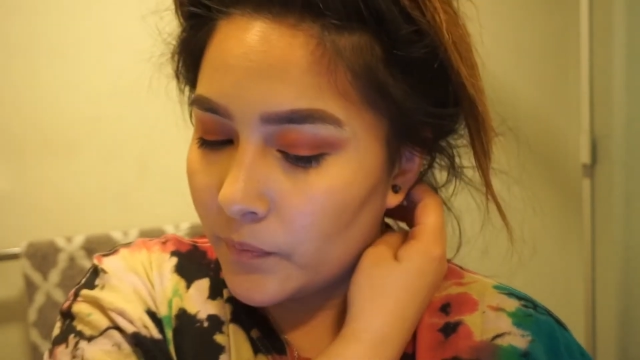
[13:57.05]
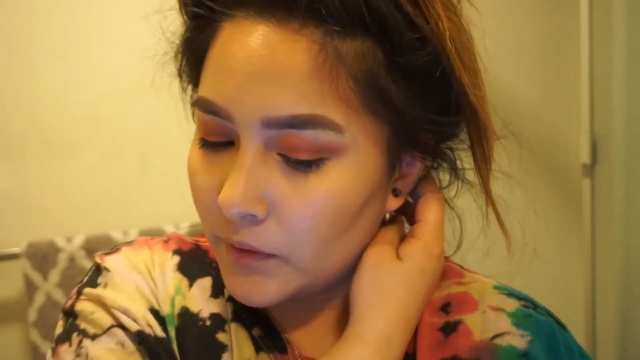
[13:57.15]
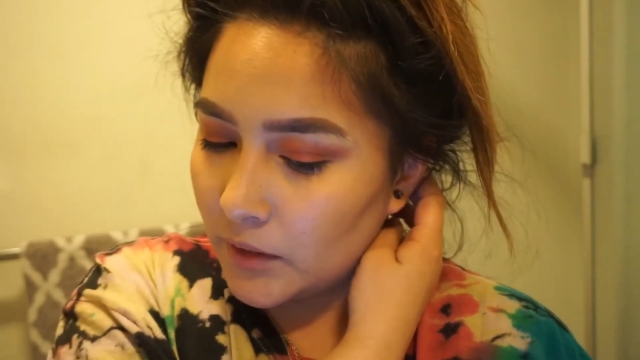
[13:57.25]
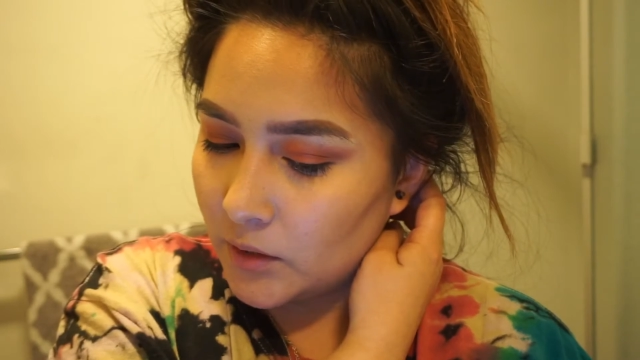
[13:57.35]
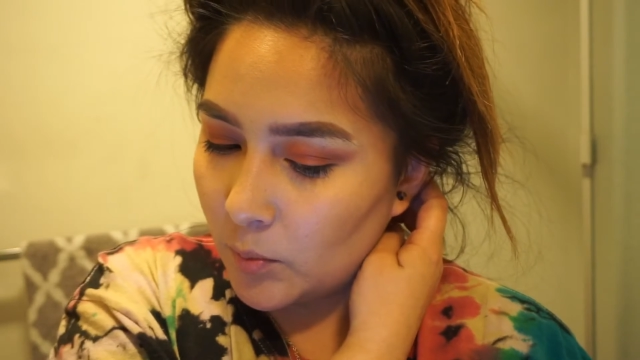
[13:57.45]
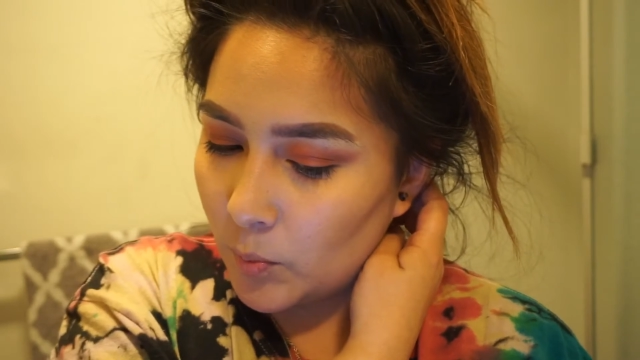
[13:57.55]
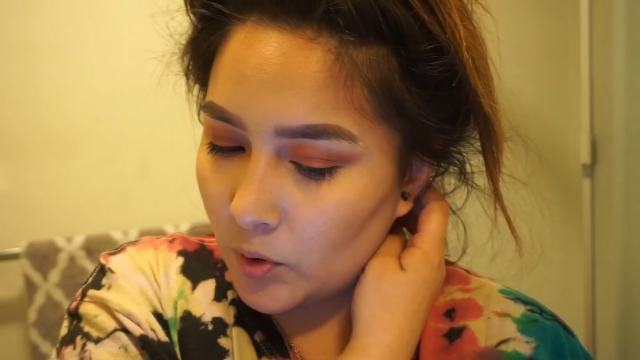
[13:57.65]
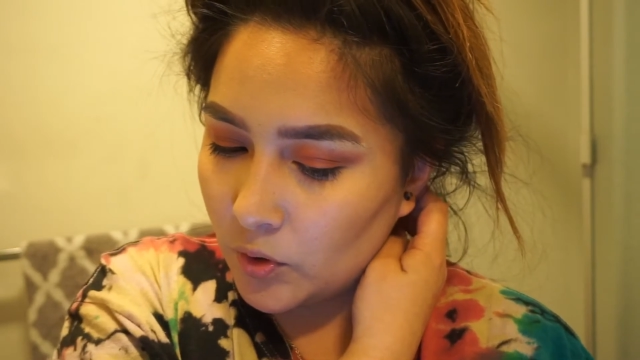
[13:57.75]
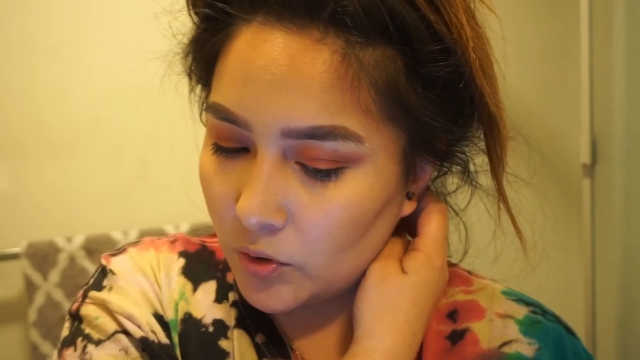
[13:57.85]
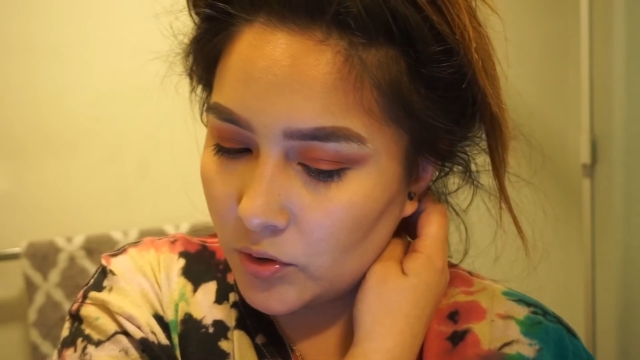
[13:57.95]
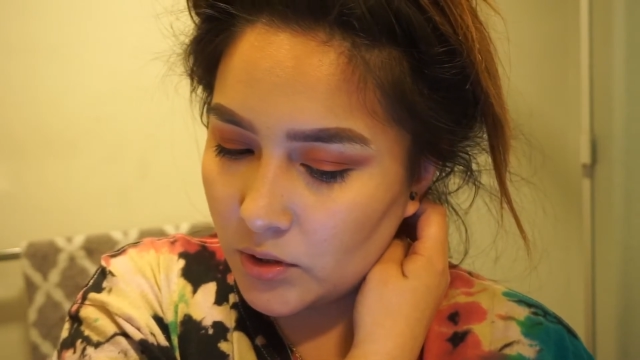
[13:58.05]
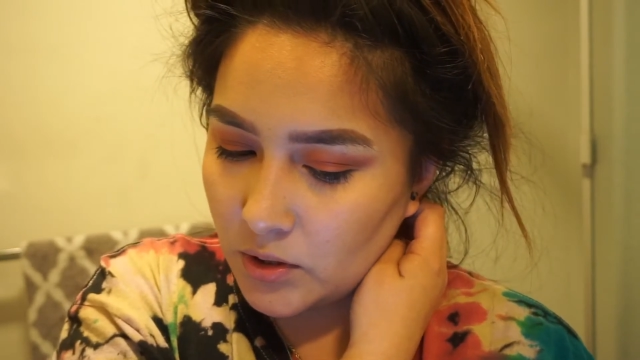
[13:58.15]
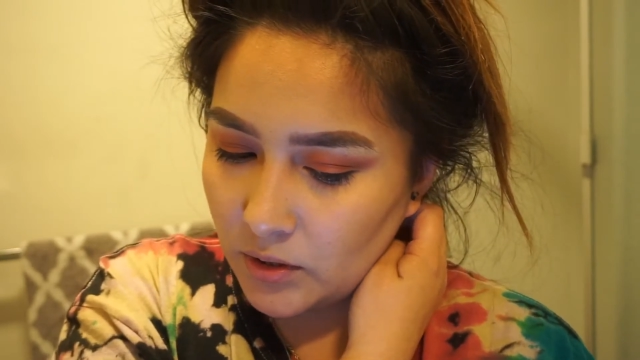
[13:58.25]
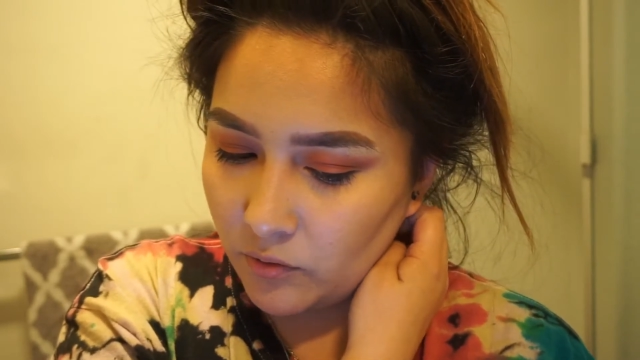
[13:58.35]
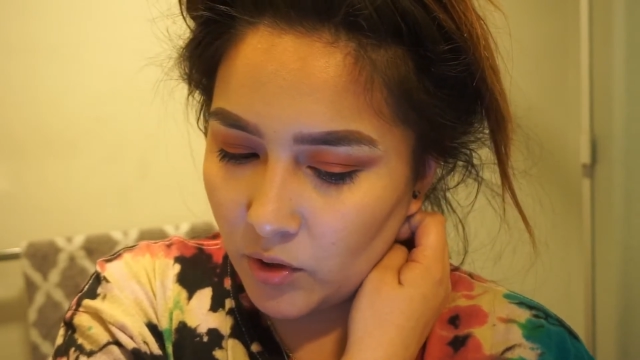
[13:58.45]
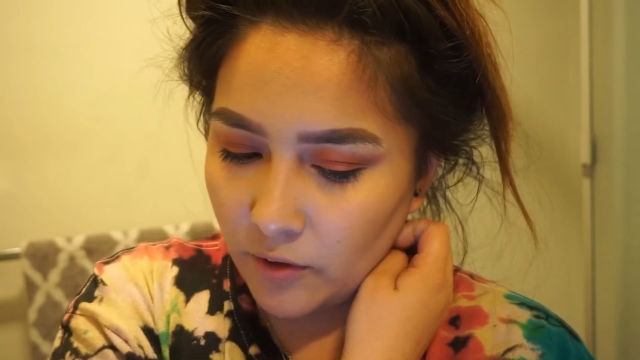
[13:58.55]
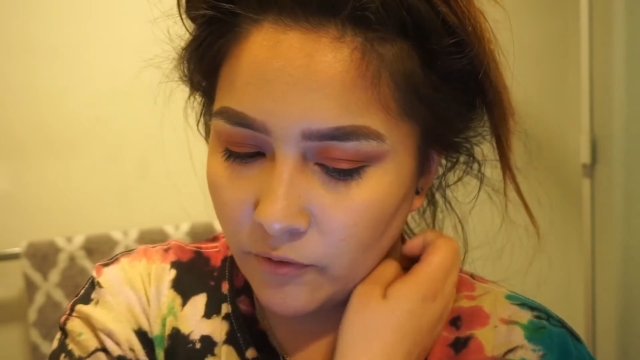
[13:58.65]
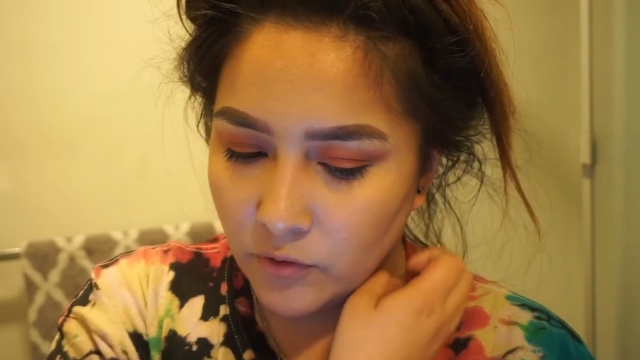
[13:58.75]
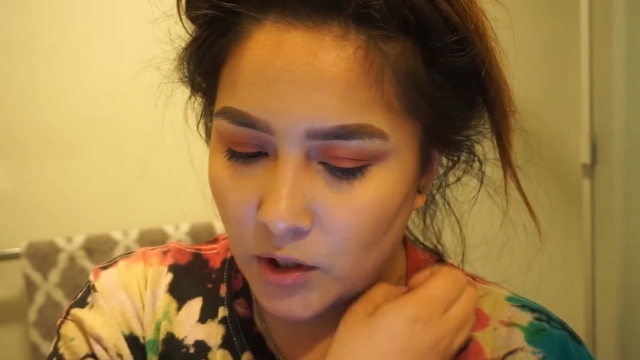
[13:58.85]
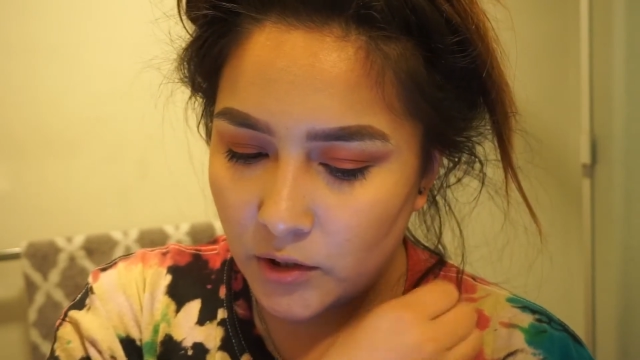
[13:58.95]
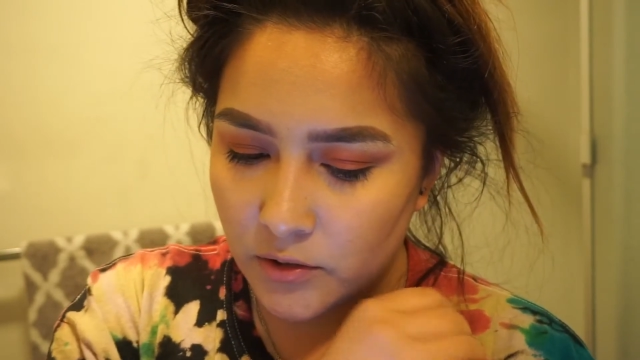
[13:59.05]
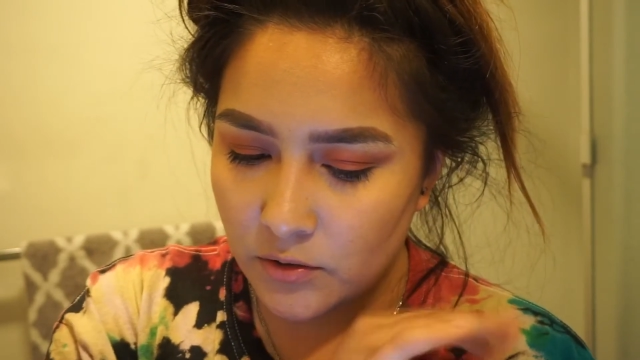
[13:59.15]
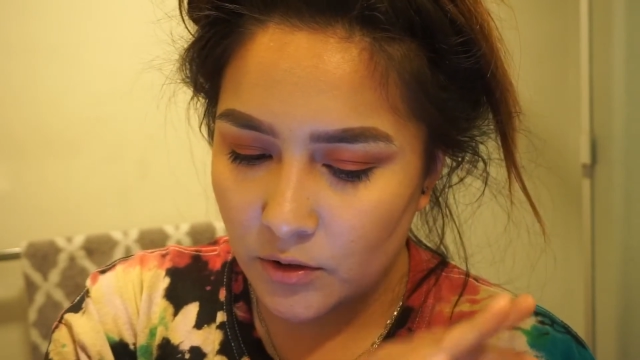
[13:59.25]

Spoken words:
that the pearls deliver a flawless